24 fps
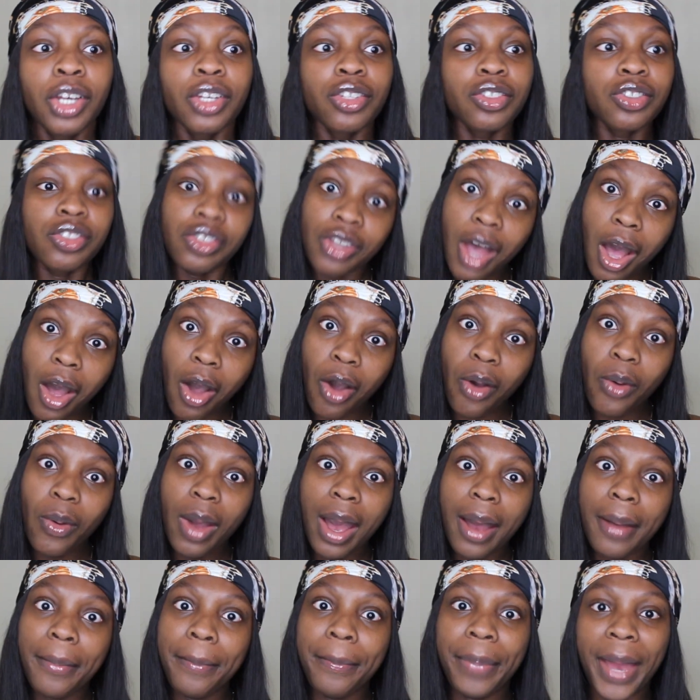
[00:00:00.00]

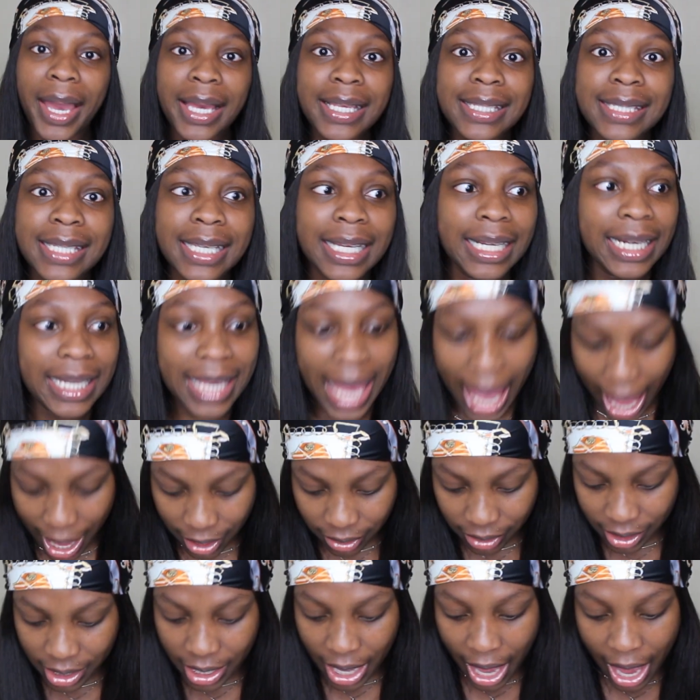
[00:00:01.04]
So basically
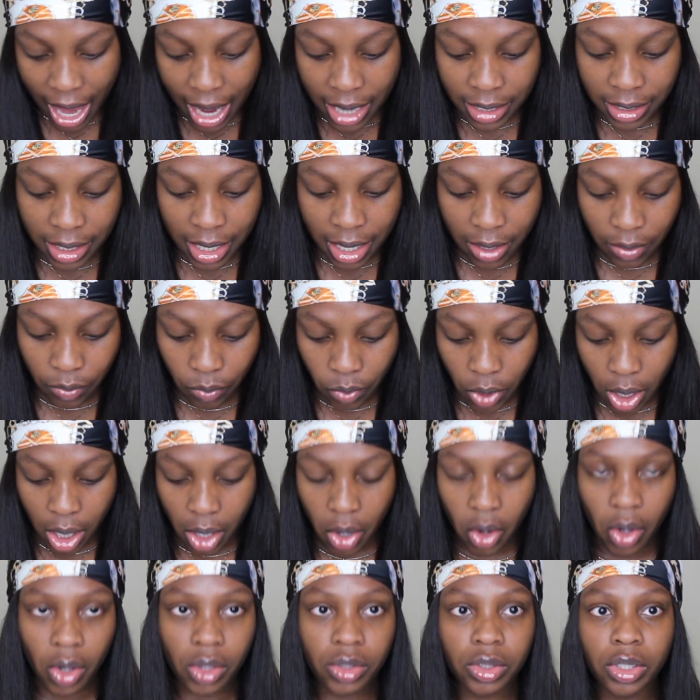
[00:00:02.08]
at the end, it
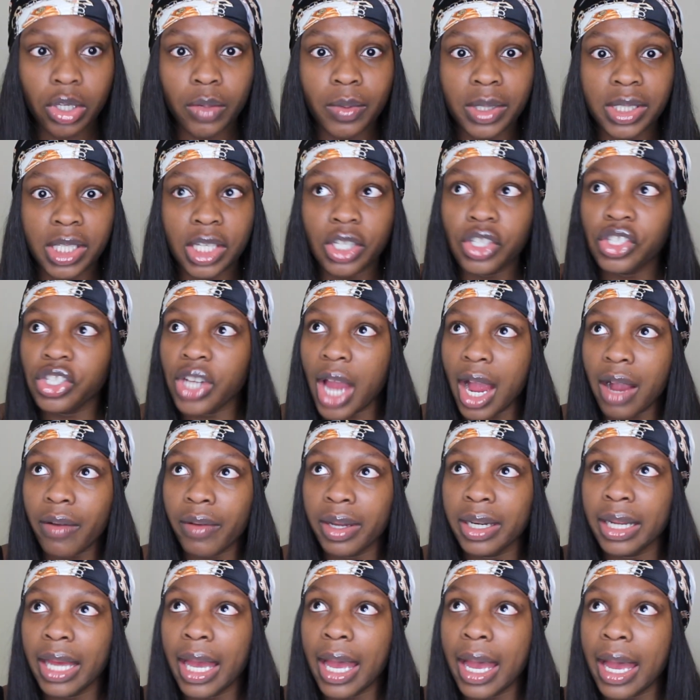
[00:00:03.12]
was, who was it,
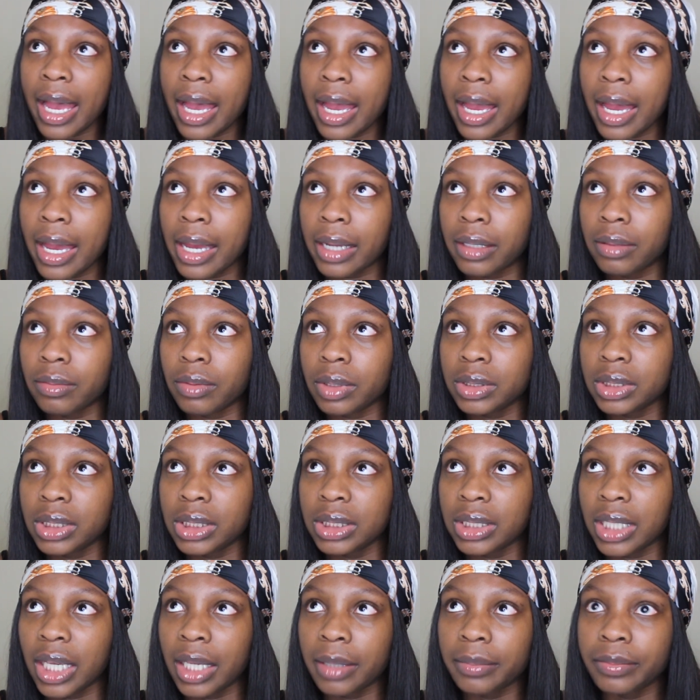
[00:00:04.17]
Sharon and what's
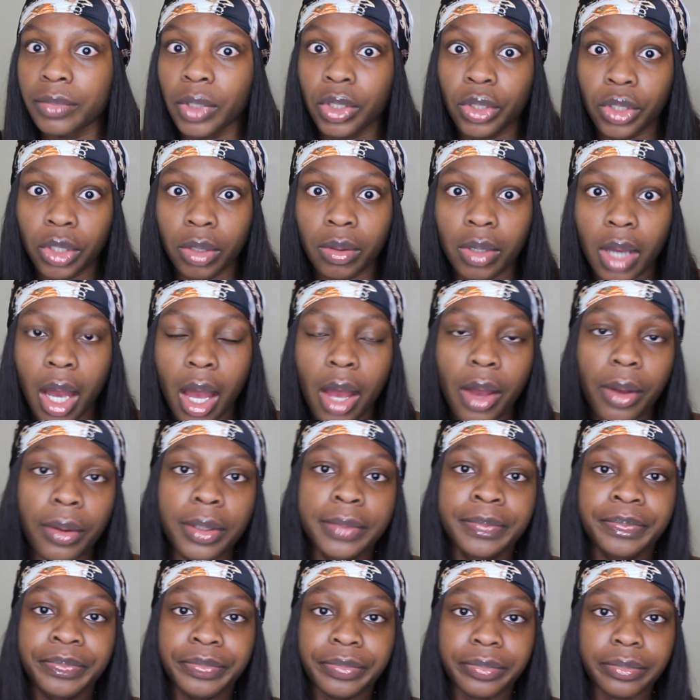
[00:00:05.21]
his name,
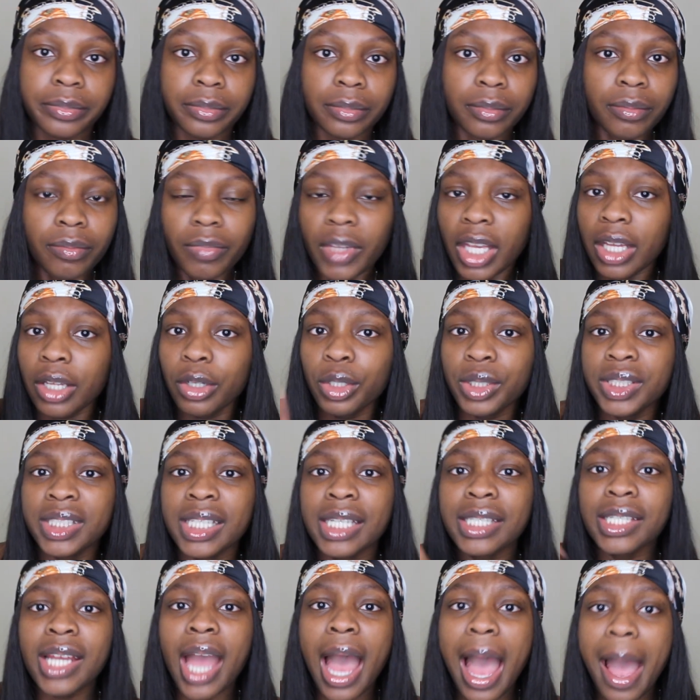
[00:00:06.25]
Hugo,
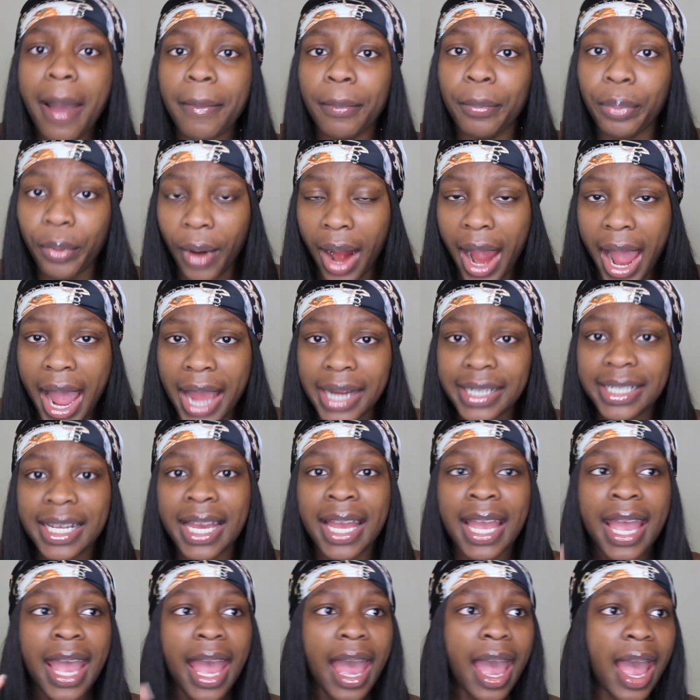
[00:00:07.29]
Lucinda and Brad,
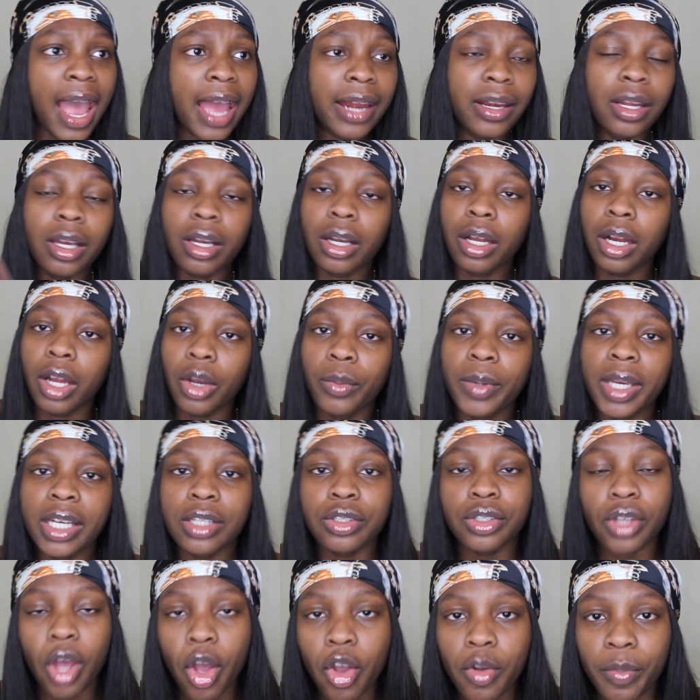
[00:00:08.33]
and Chloe
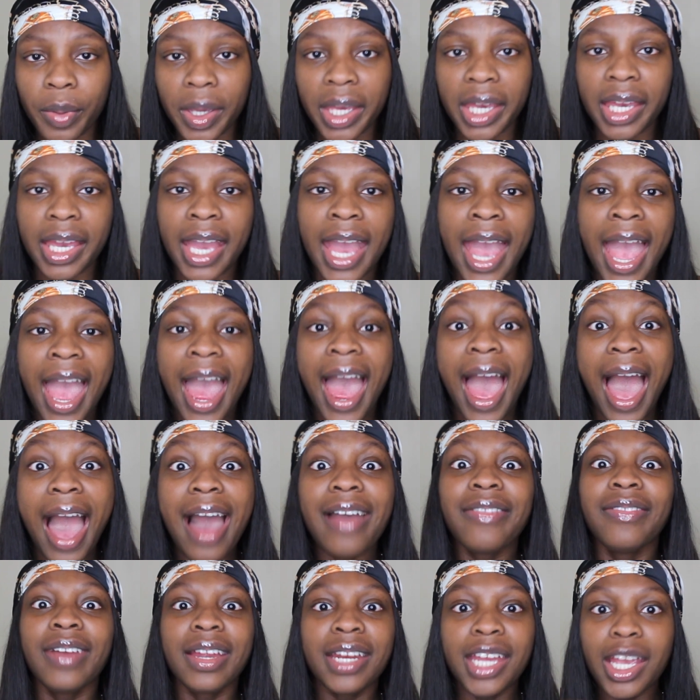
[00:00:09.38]
and Toby.
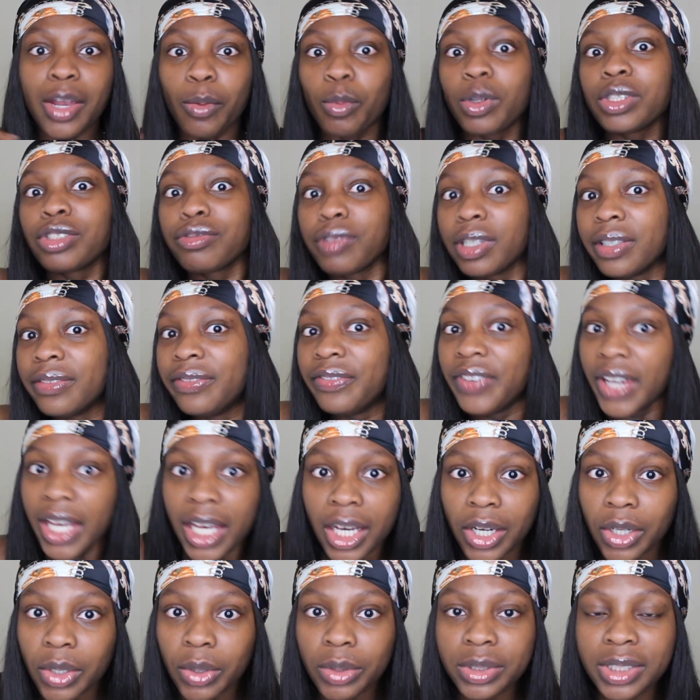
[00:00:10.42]
And then it was
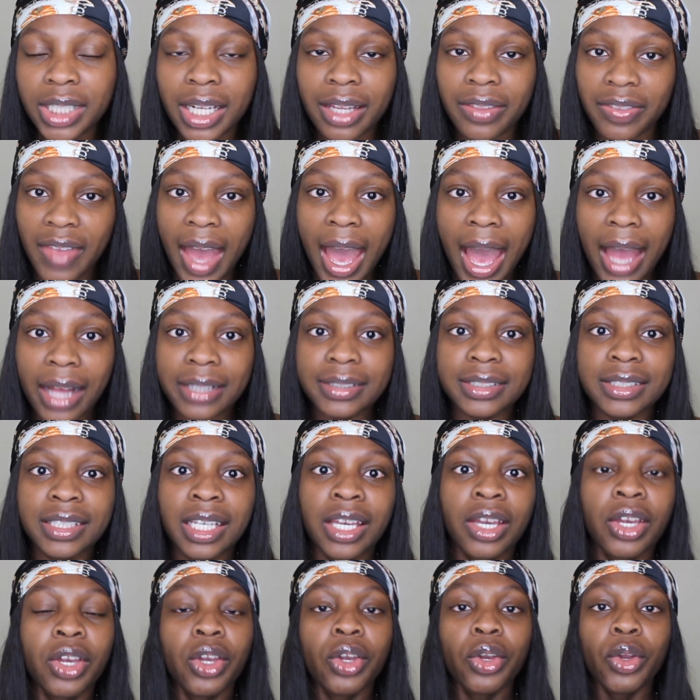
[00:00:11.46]
revealed
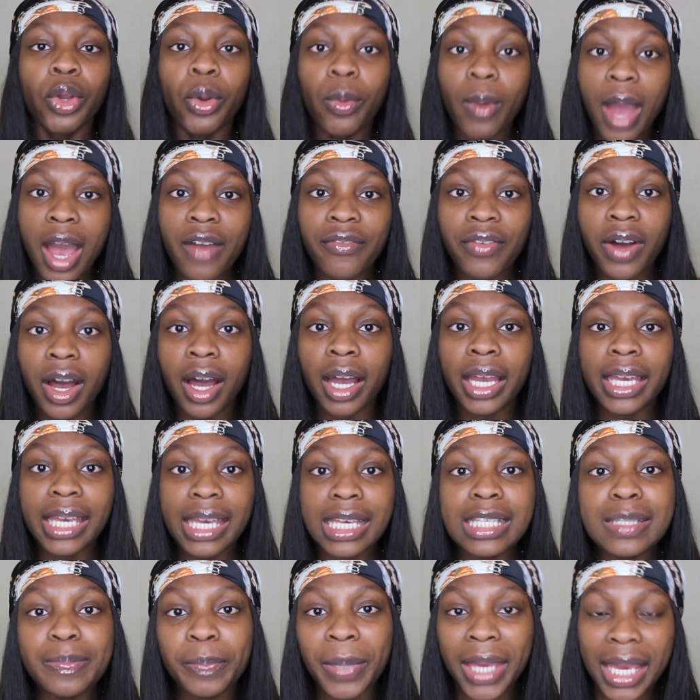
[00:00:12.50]
that whoever
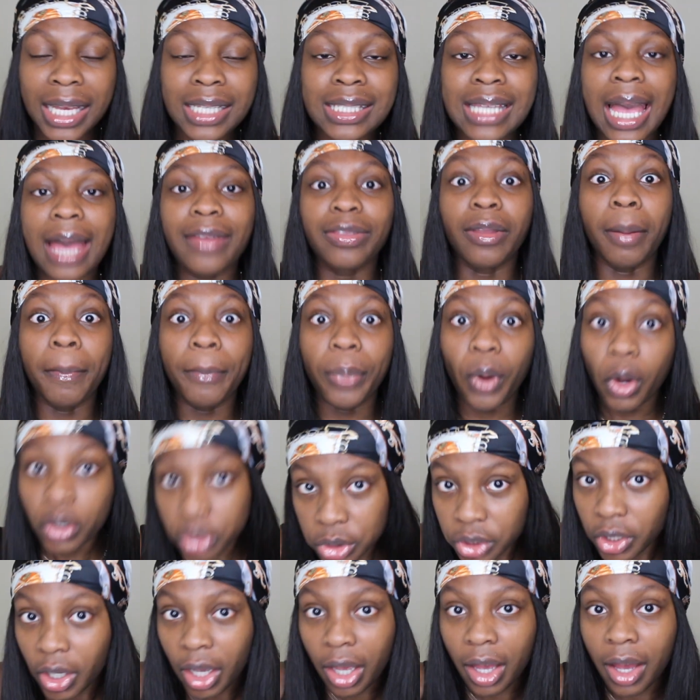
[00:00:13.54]
is picked at the
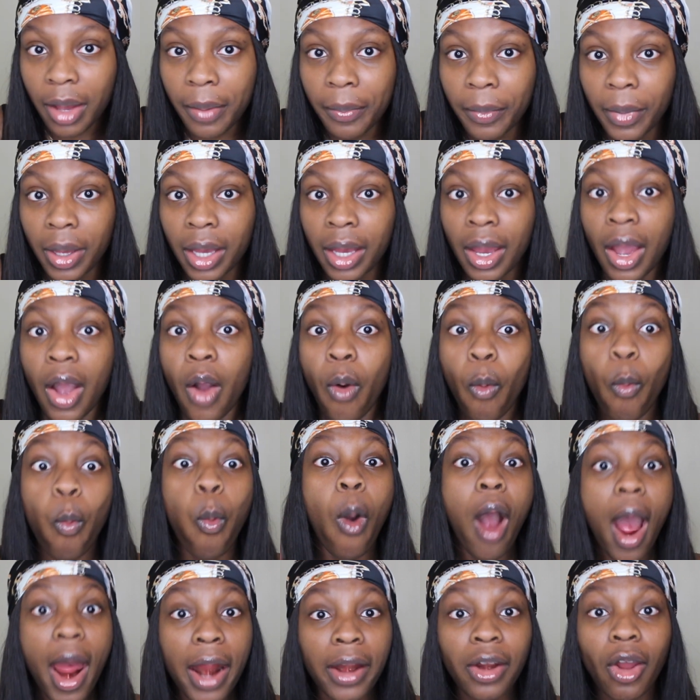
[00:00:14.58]
bottom,
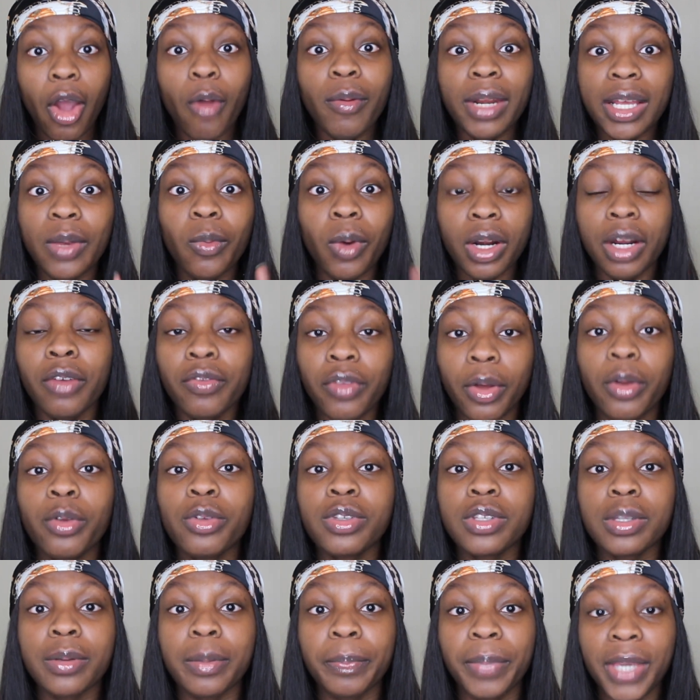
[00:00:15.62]
only one of
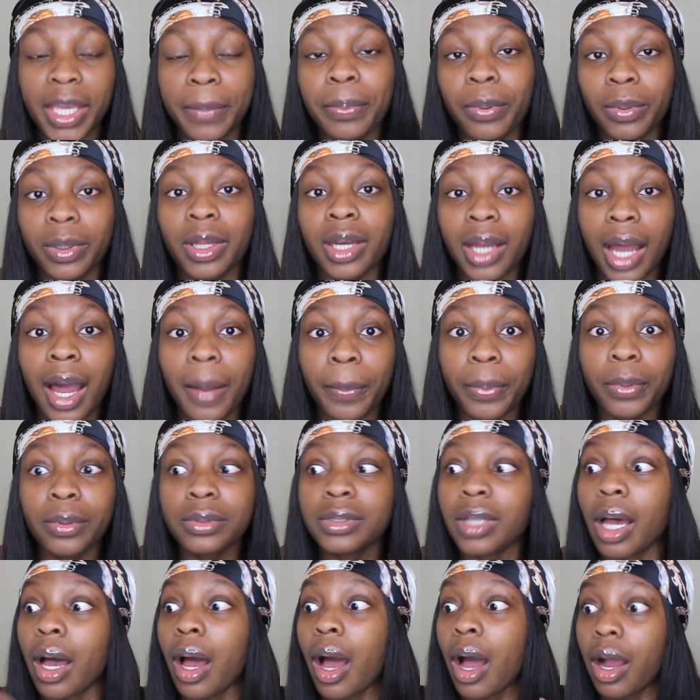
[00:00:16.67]
those people in the
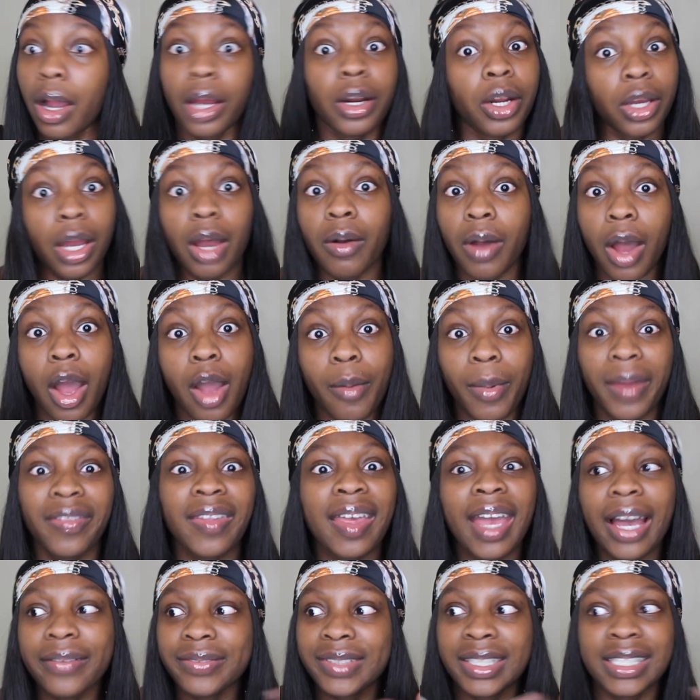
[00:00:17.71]
couples are gonna go home,
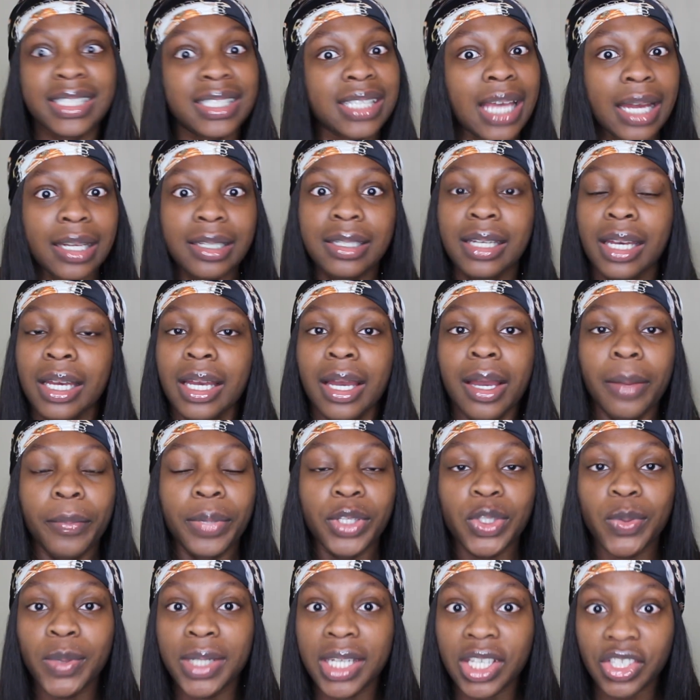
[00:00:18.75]
and they have to decide
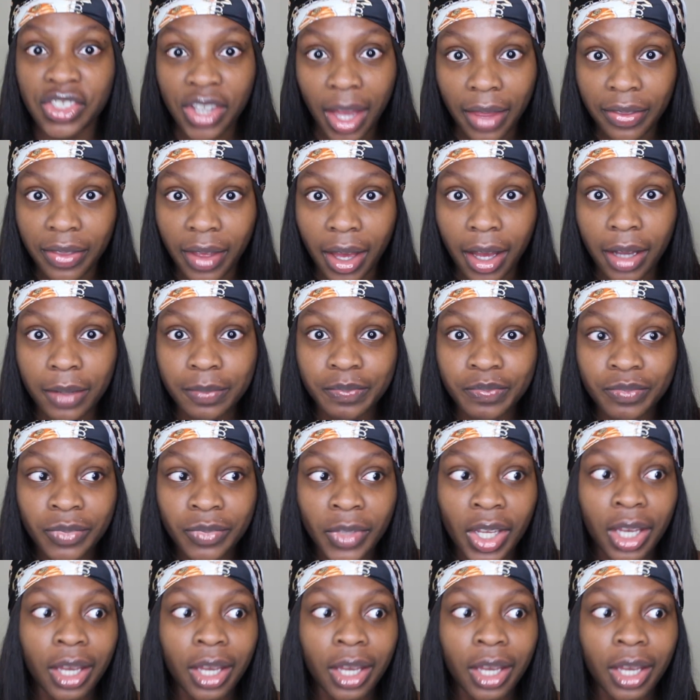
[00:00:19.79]
between each other.